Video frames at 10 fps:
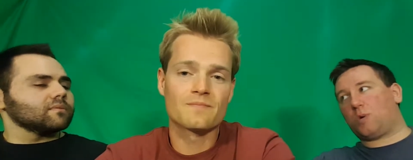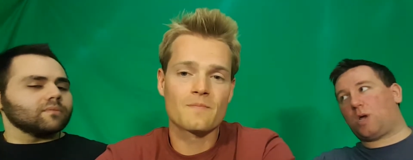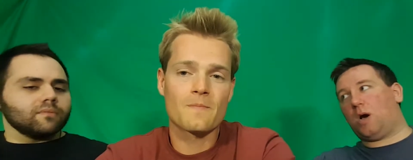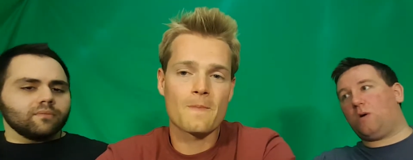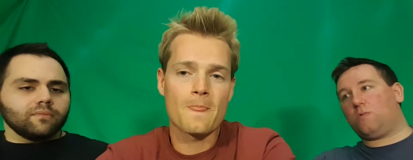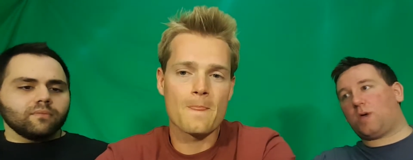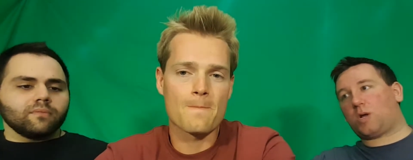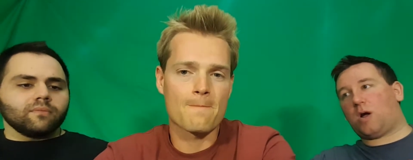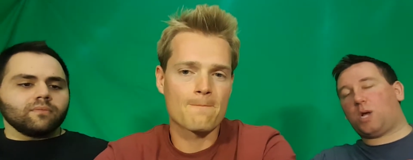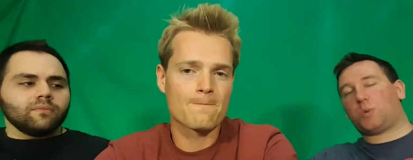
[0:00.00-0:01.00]
Speaker 1: would go, like
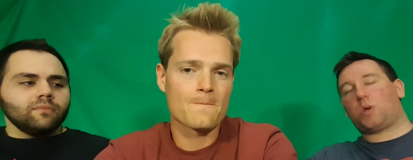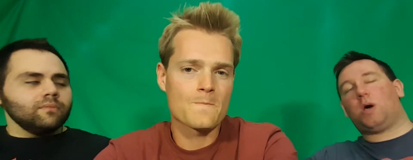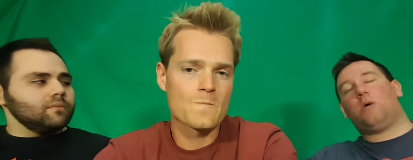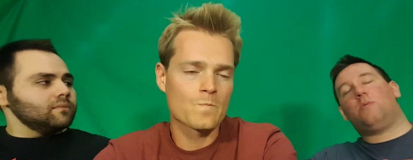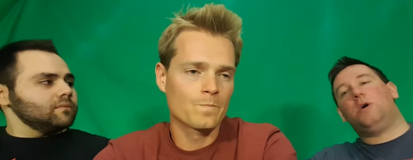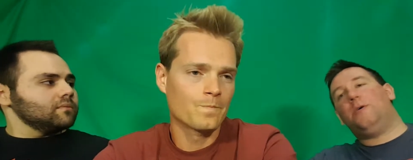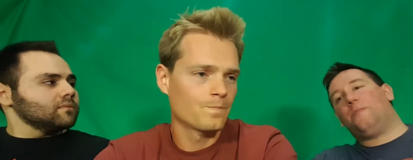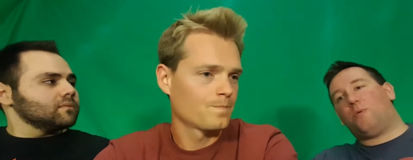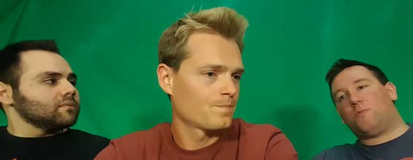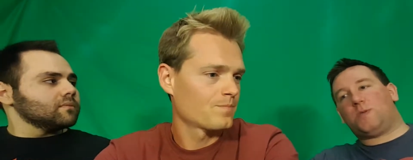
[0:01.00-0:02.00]
mm-hmm. Crash would go.
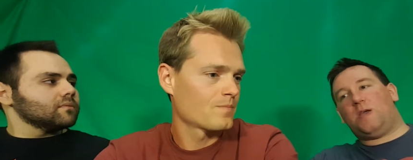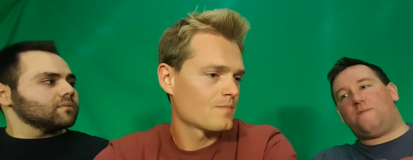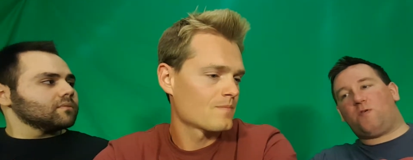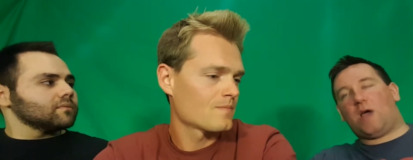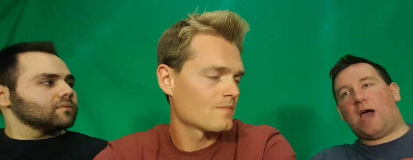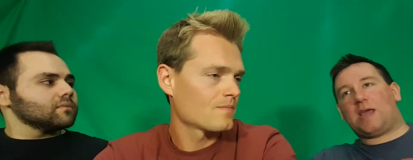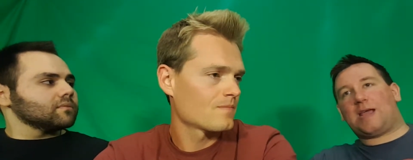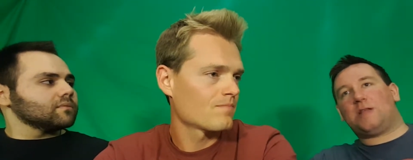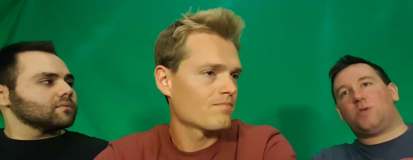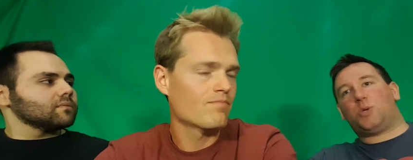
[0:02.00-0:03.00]
But with, if you're adding
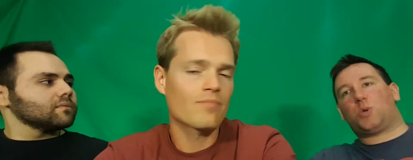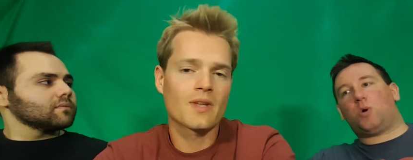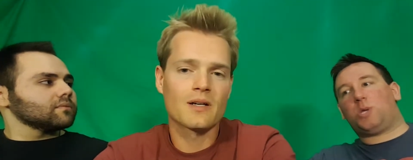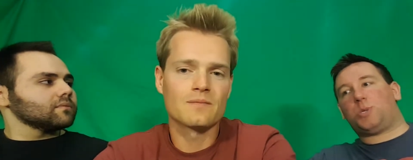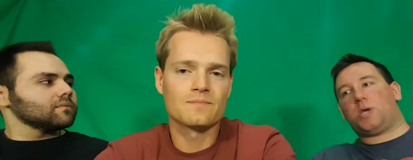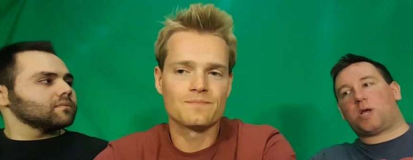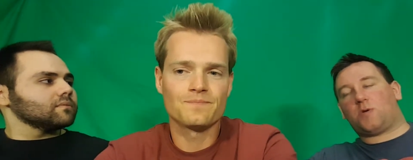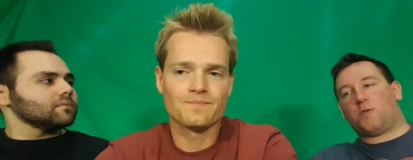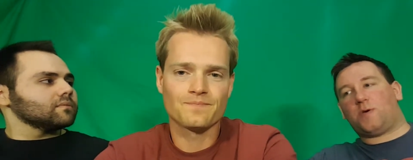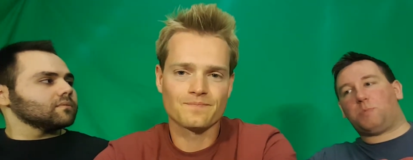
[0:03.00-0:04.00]
in the joystick or
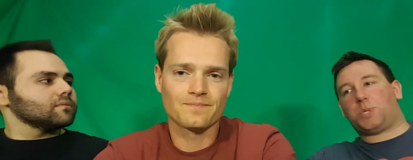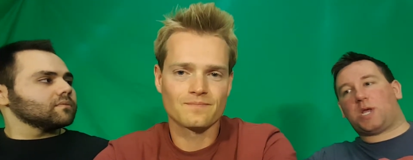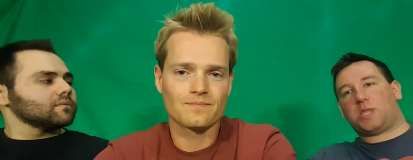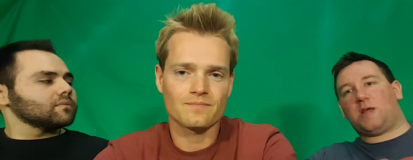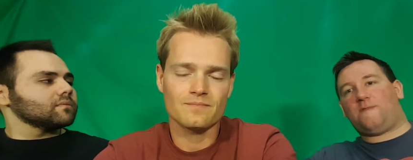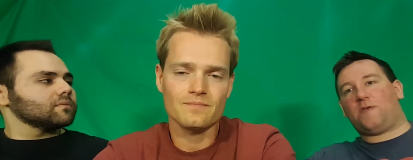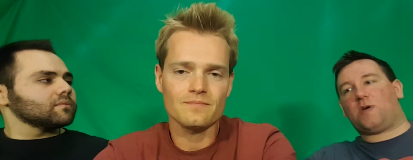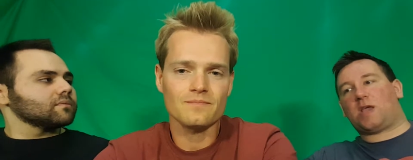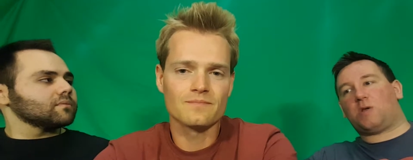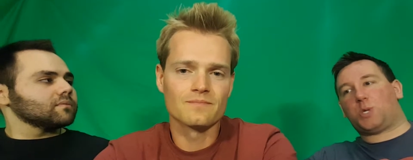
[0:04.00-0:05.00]
the thumbstick, then I feel
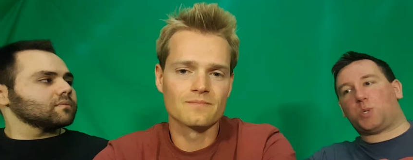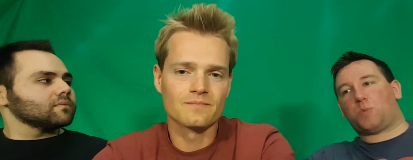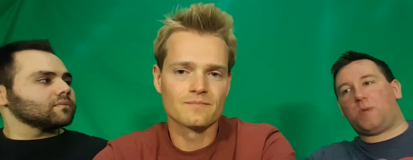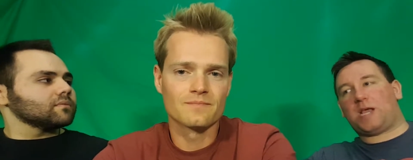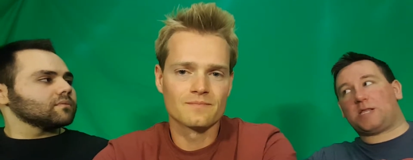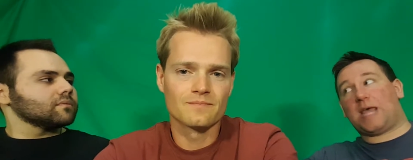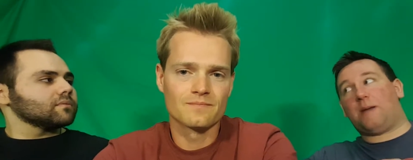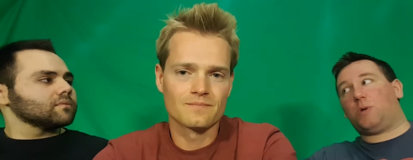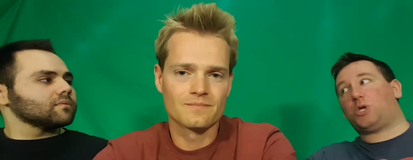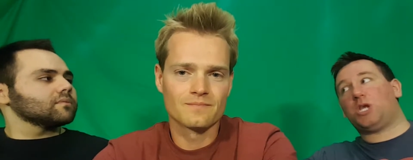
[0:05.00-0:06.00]
like it just would make it
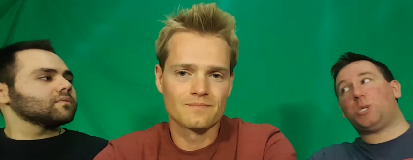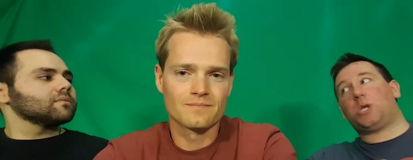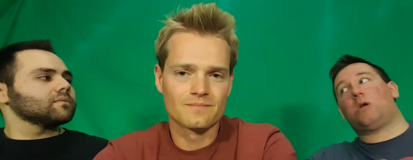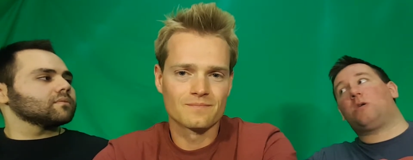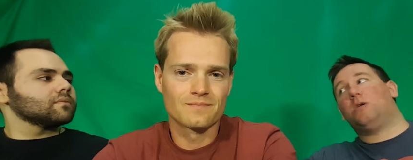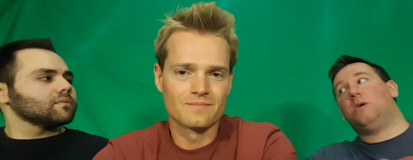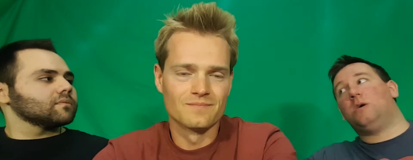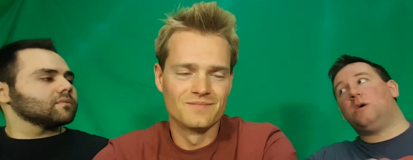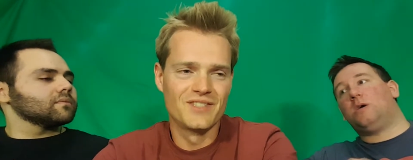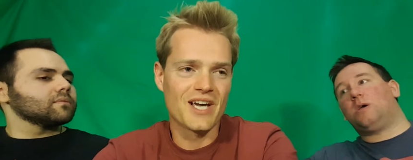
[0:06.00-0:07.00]
that
Speaker 2: much easier.
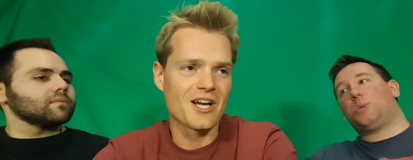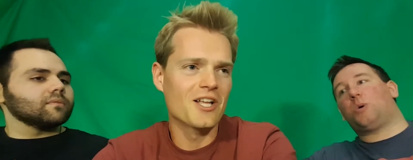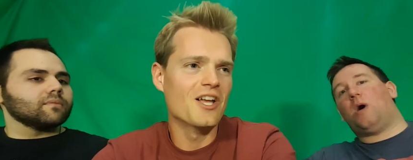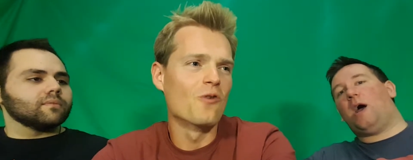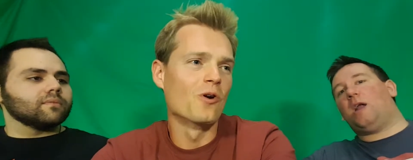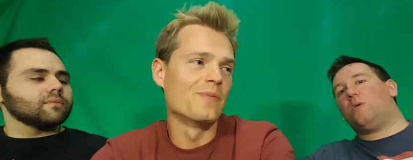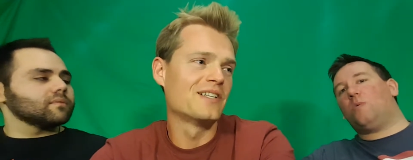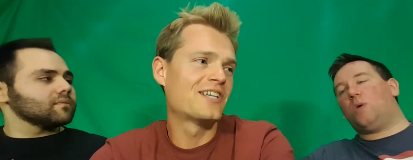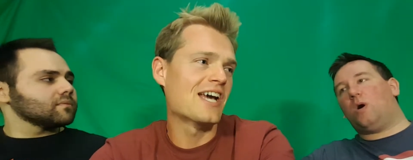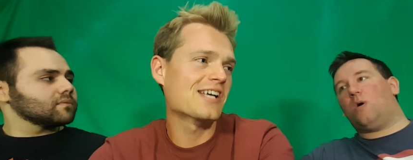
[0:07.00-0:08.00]
Yeah, so it, it, wouldn't
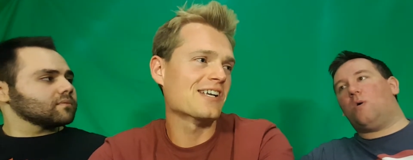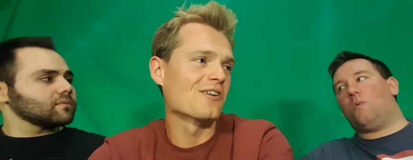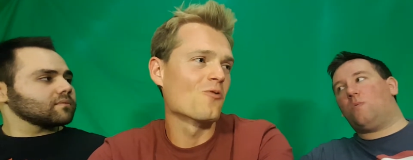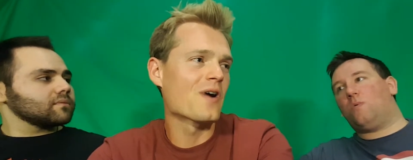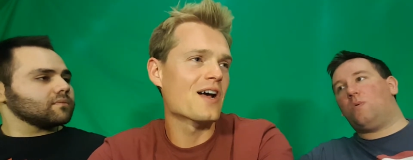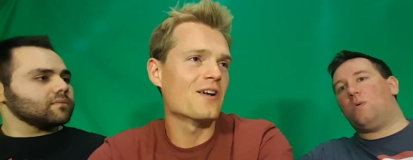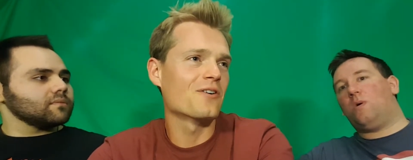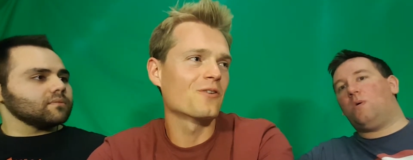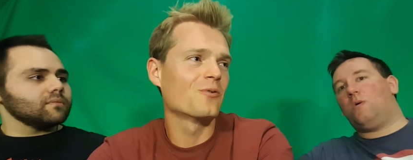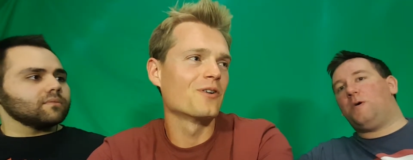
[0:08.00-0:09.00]
be taking know. away
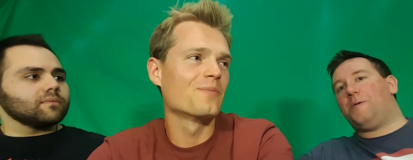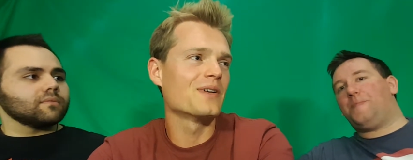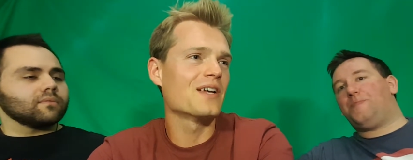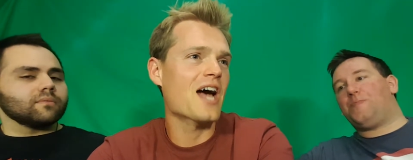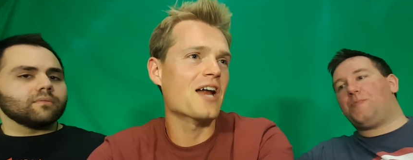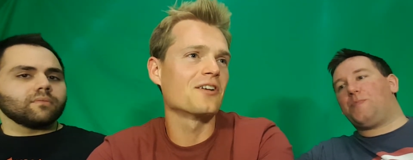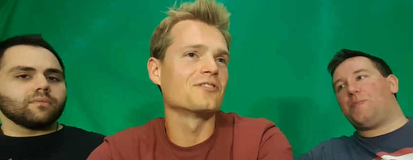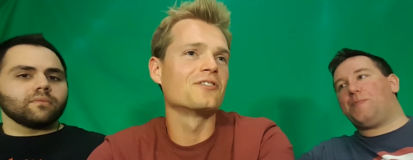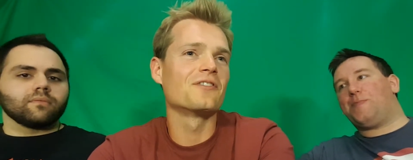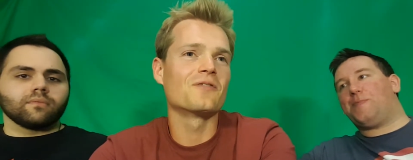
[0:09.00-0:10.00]
or it wouldn't be adding
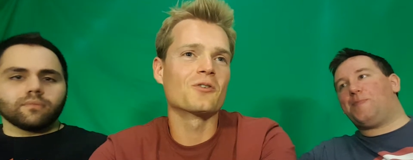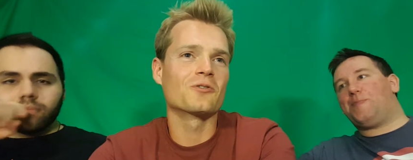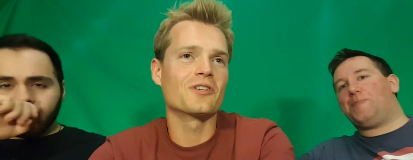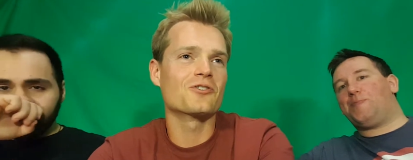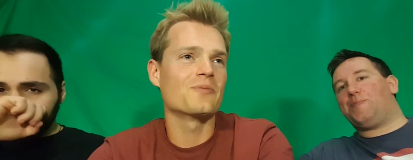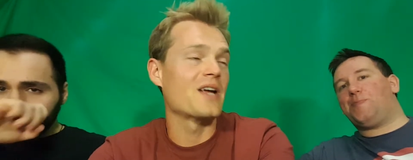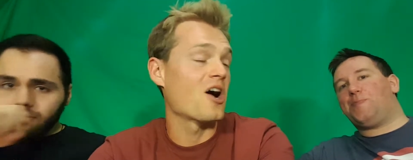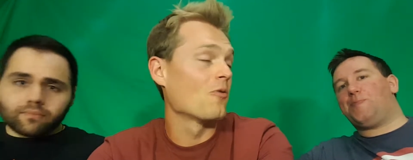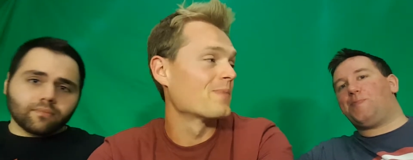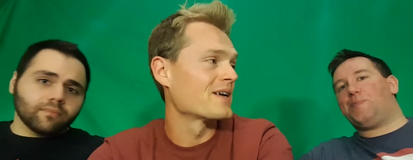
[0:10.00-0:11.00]
the difficulty. It should be
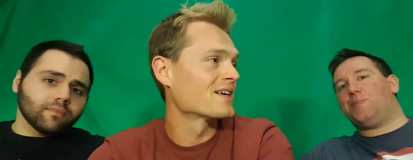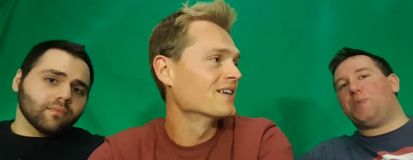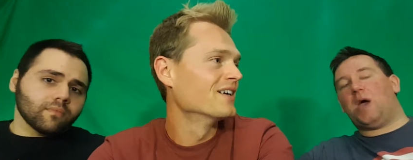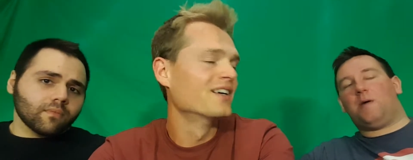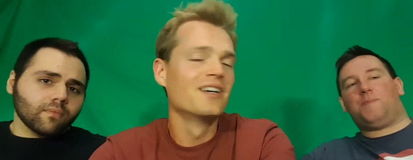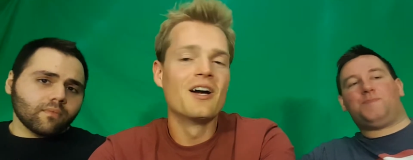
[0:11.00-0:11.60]
helping. Yeah.